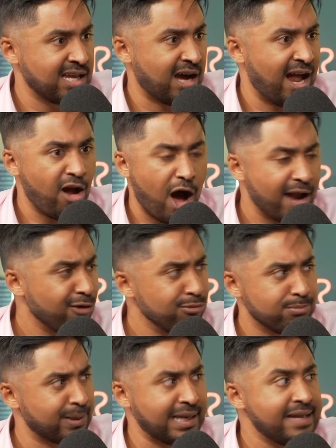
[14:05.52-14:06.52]
I don't
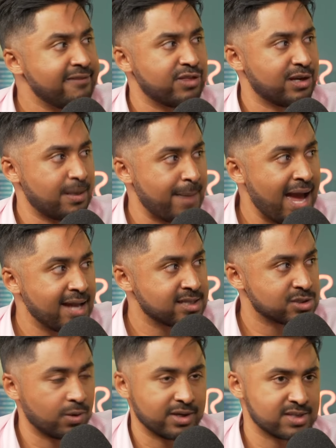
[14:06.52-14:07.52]
believe the demand
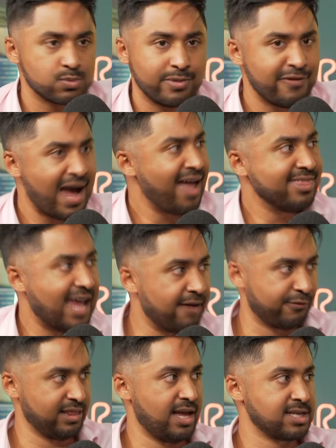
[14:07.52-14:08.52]
story because we've had that
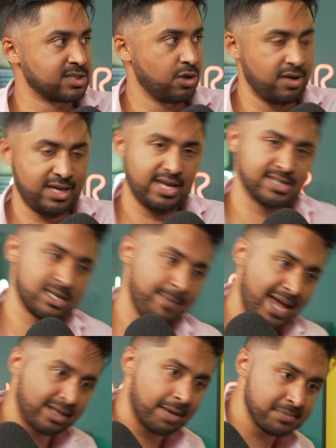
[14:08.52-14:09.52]
for the last 30 years.
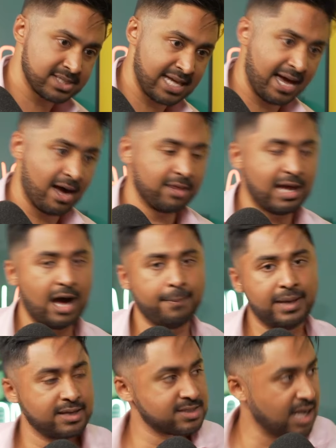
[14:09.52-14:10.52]
Demand comes down, the
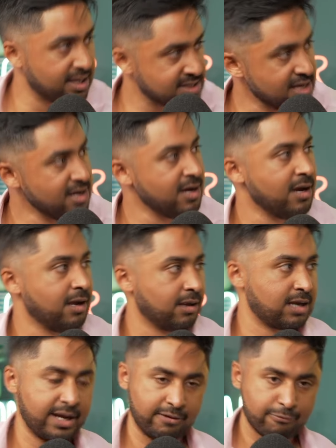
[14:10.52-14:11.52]
RBA starts
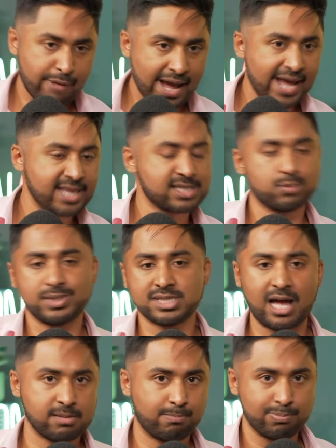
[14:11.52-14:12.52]
cutting rates, we
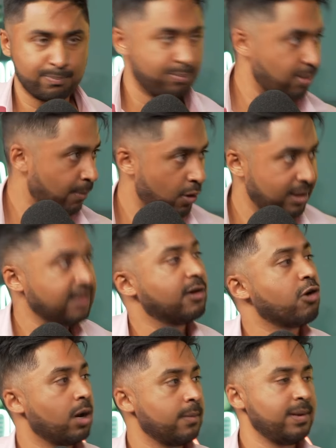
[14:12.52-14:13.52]
start promoting the
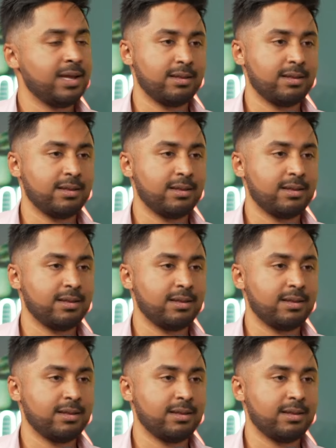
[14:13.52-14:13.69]
economy.